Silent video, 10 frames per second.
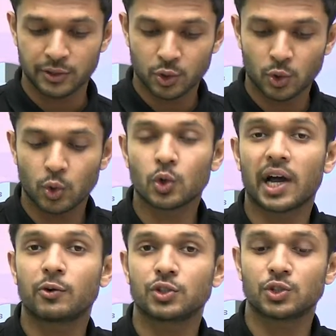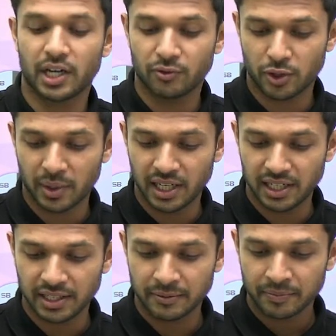Those who don't know how to join for
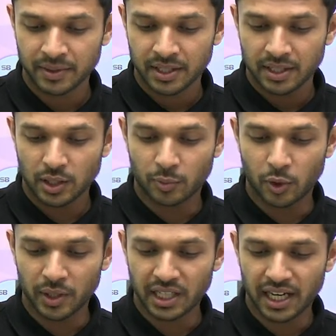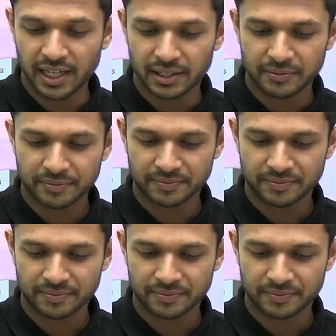Menti. Sabko pata hai na?